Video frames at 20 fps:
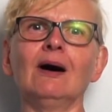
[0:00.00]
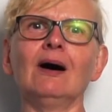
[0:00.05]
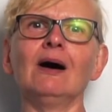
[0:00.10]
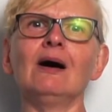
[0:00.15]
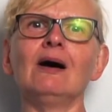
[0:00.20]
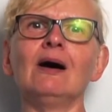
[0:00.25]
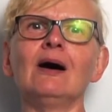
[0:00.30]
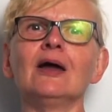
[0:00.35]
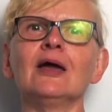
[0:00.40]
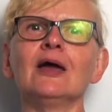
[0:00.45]

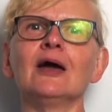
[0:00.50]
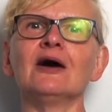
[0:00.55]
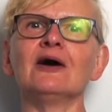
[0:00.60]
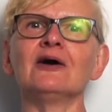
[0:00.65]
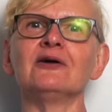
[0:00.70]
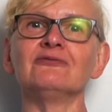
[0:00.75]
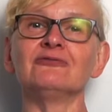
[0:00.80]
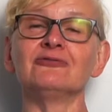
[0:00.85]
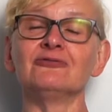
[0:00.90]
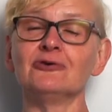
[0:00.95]
I
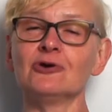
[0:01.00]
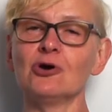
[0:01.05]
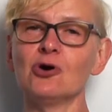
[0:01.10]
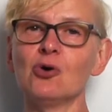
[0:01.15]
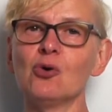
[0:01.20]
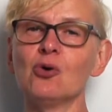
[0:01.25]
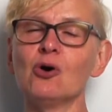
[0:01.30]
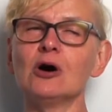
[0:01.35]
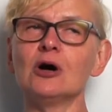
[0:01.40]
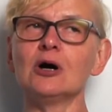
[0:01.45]
have
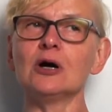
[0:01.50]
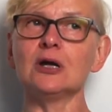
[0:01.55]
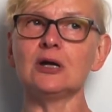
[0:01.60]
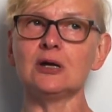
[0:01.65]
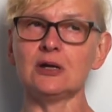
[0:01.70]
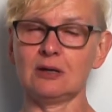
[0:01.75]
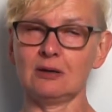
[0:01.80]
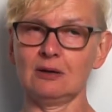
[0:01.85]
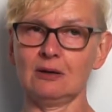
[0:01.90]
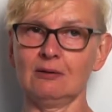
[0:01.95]
no
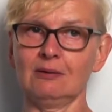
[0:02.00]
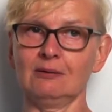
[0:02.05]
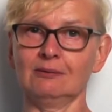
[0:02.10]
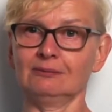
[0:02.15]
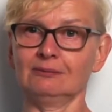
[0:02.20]
idea.